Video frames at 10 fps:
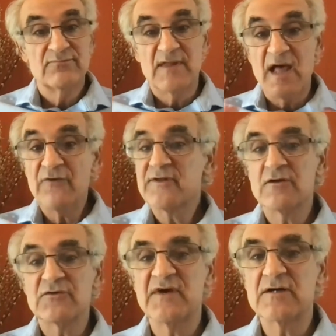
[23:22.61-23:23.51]
The
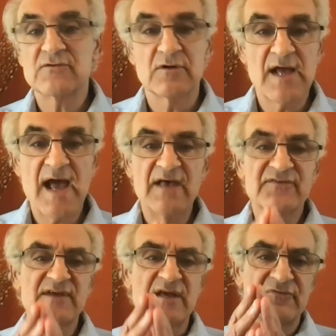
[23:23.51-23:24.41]
healthcare sector
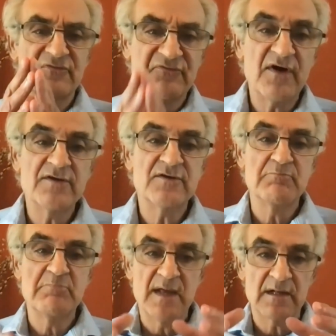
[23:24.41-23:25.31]
has a
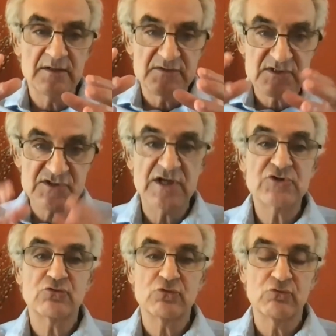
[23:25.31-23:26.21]
fundamentally
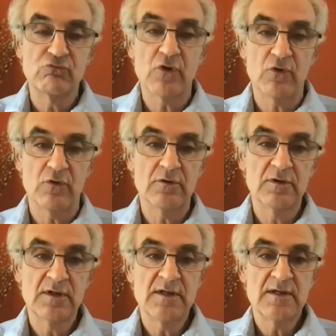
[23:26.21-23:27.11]
central role
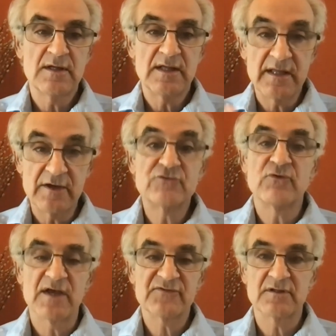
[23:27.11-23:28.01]
in
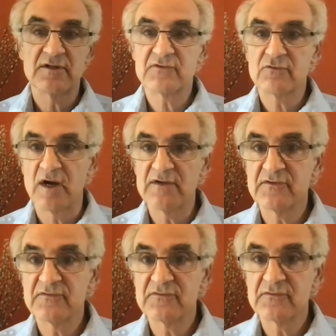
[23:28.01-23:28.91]
addressing this
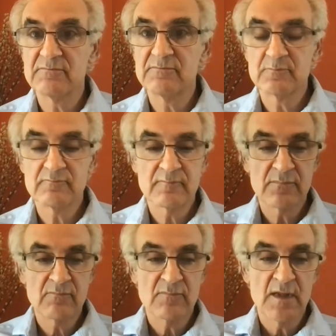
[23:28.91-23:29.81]
crisis.
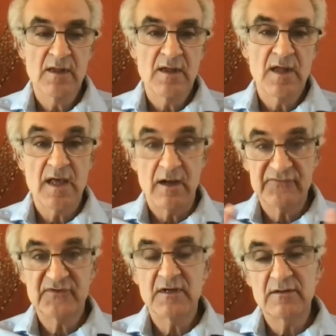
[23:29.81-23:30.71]
And I'll
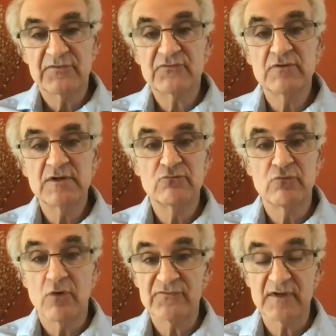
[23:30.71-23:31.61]
say the three
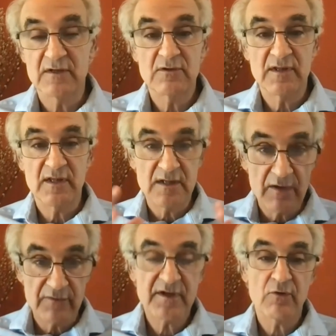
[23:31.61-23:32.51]
roles that, that
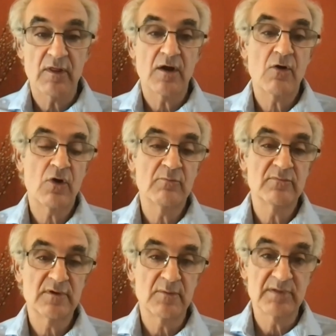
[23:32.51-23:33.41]
Healthcare Without
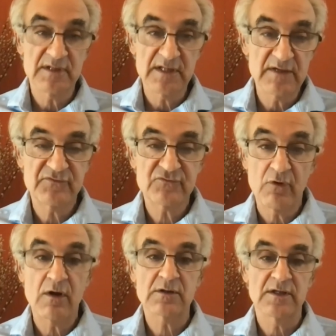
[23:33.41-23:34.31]
Harm believes
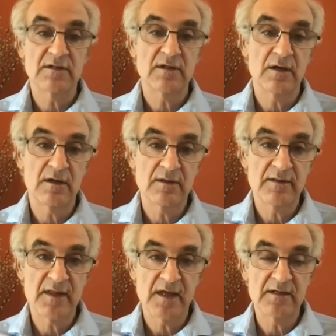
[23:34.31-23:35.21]
strongly uh,
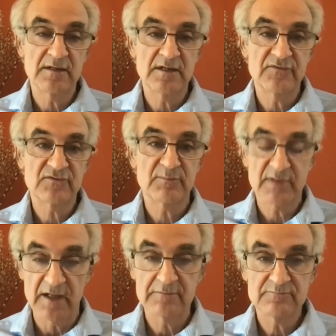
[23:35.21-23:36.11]
that it needs to
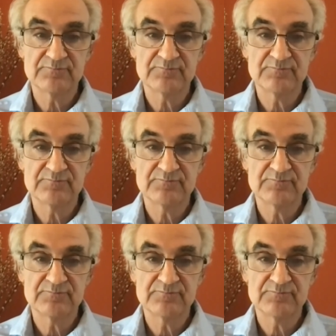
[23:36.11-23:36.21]
play.